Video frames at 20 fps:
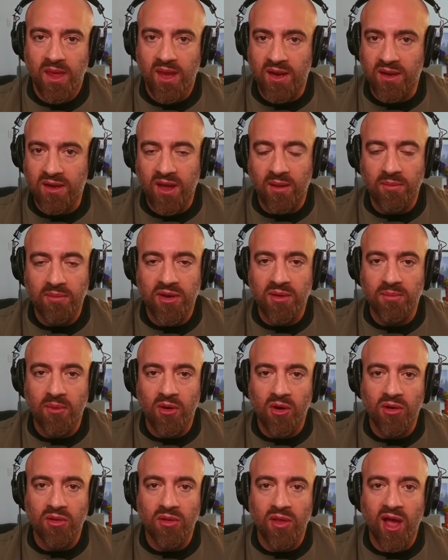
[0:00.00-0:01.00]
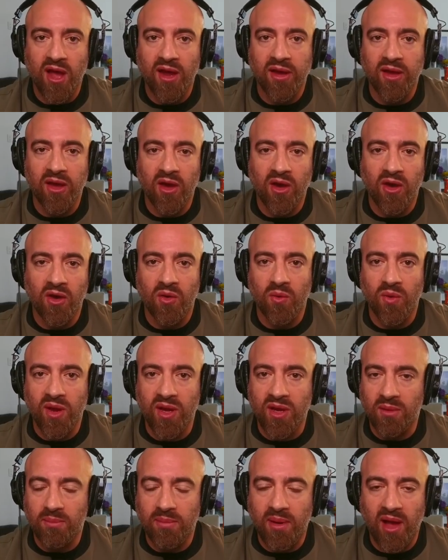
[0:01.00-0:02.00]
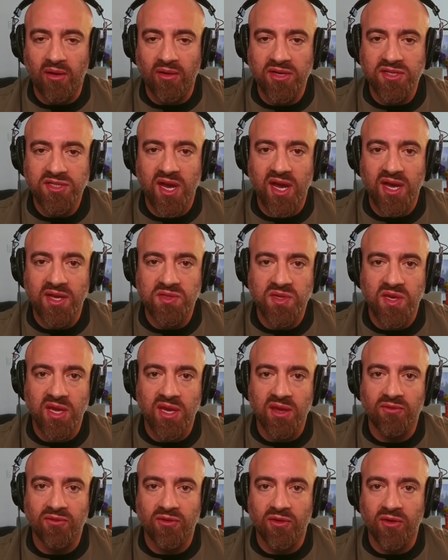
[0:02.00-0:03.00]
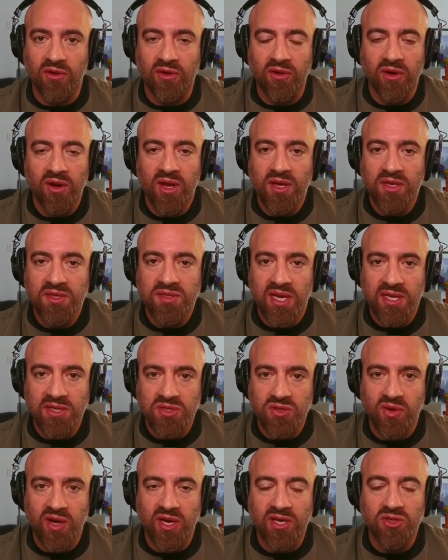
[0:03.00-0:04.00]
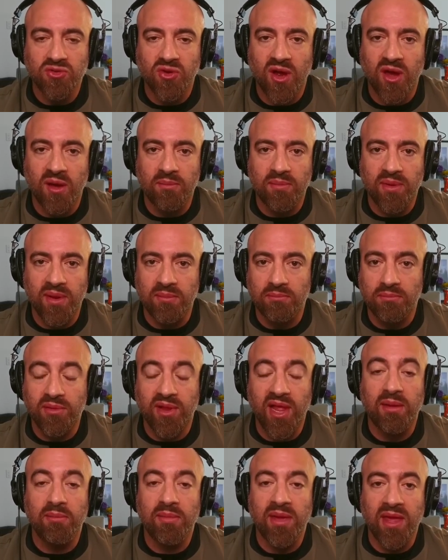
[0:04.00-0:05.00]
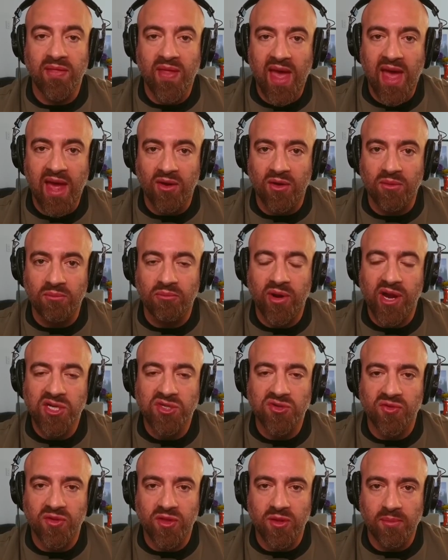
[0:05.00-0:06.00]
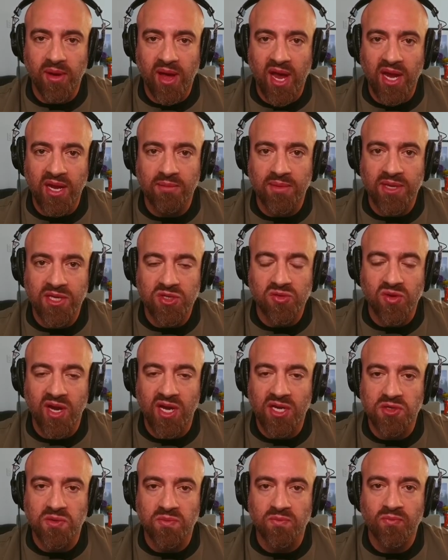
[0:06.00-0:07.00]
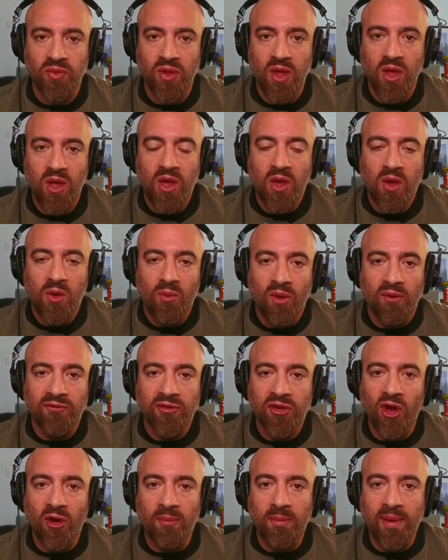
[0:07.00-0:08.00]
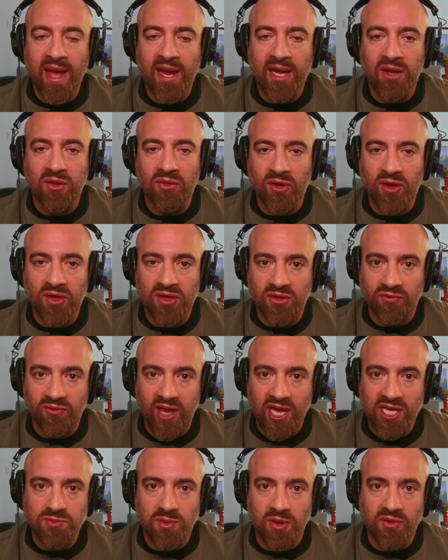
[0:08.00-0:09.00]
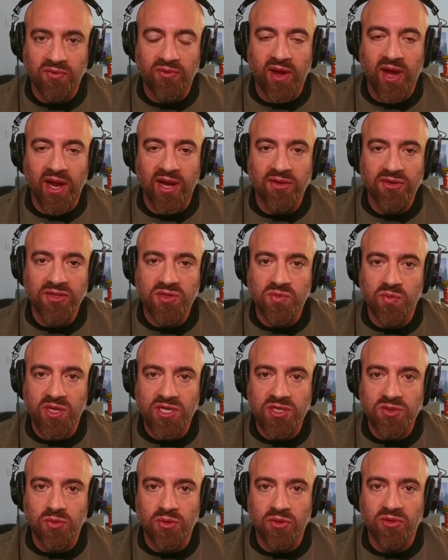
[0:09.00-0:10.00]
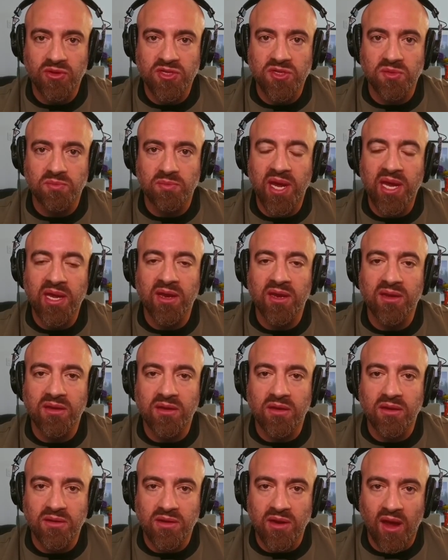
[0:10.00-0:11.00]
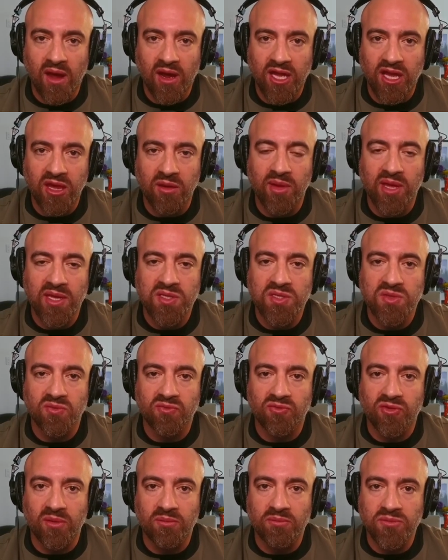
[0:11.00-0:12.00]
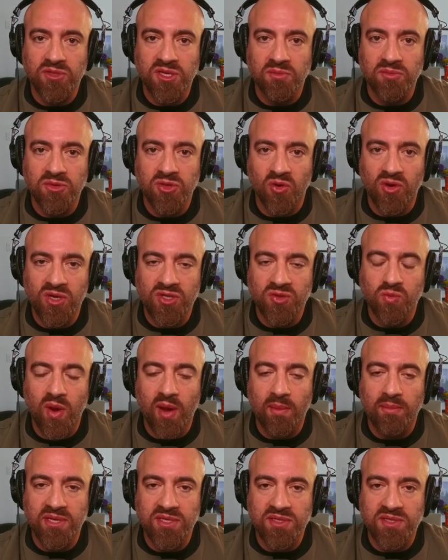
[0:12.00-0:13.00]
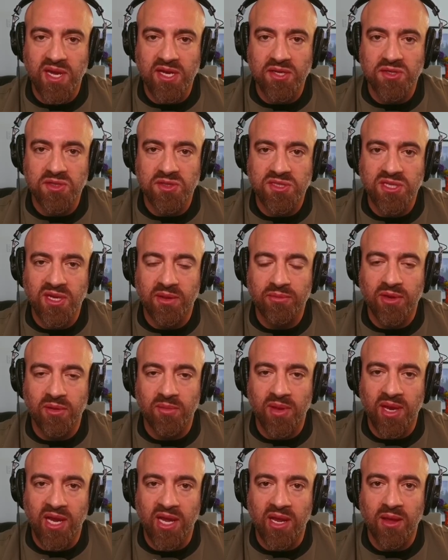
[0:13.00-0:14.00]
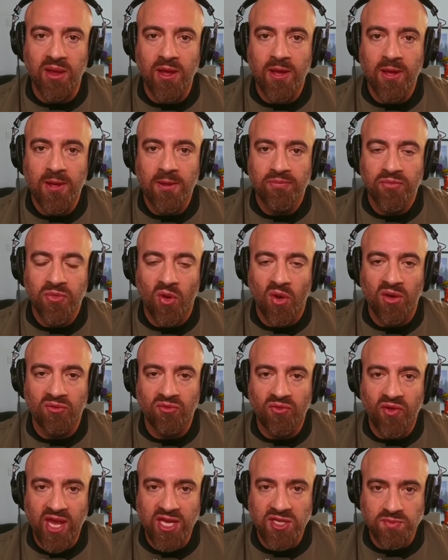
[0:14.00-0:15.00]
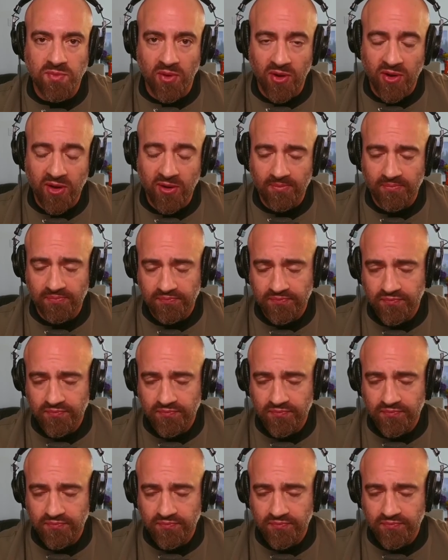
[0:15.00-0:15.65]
and coming to Mar-a-Lago and apologizing for censoring Trump and blaming that on pressure from the Biden administration. Well, if you go back and look at the Facebook files, which were the subpoenaed documents from Jim Jordan's weaponization subcommittee on Facebook,